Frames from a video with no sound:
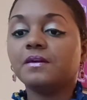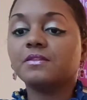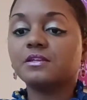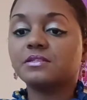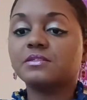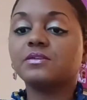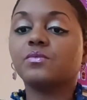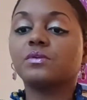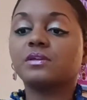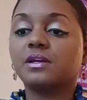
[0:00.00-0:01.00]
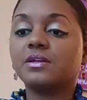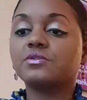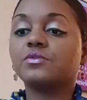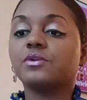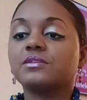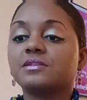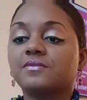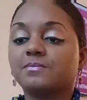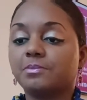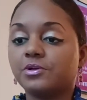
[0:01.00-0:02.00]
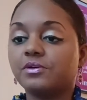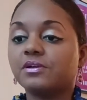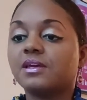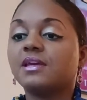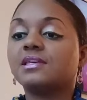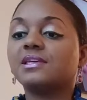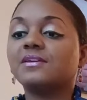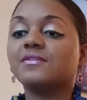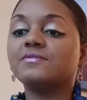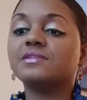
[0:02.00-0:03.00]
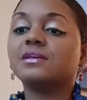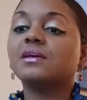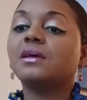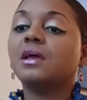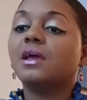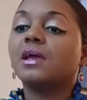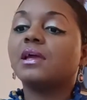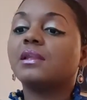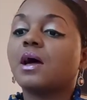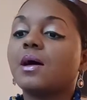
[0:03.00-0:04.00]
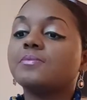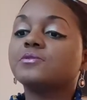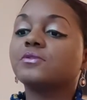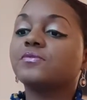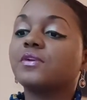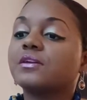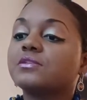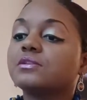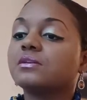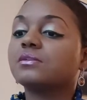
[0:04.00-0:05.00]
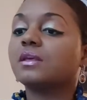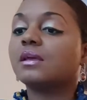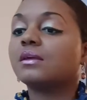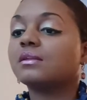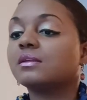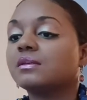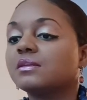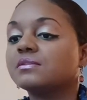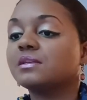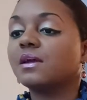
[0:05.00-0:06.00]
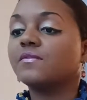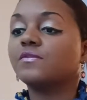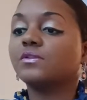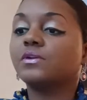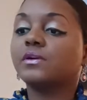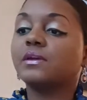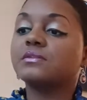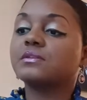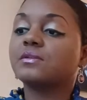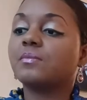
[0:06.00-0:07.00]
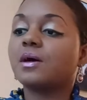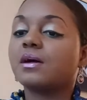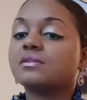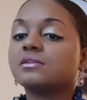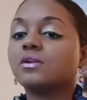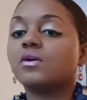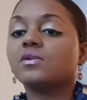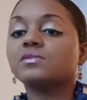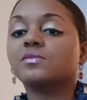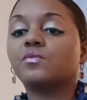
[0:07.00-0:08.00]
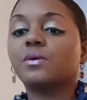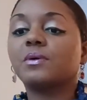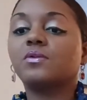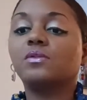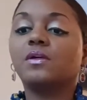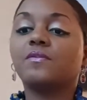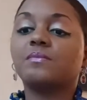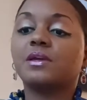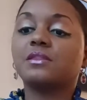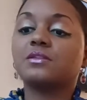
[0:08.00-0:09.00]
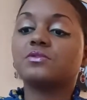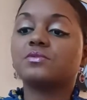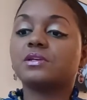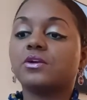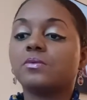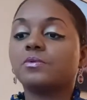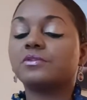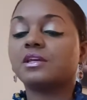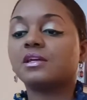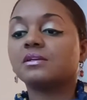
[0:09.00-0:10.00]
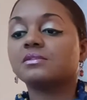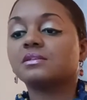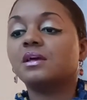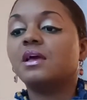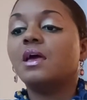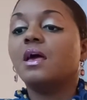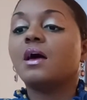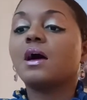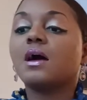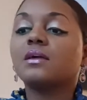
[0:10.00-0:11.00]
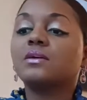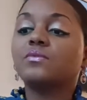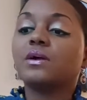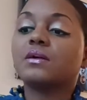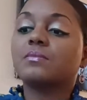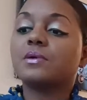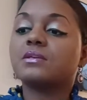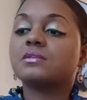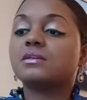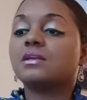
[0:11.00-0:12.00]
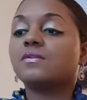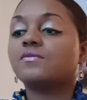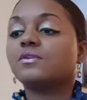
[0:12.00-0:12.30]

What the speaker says: this is a really interesting book. It gives an observation and insightful look into the minds and hearts of women who love men that do terrible things. Highly recommend it if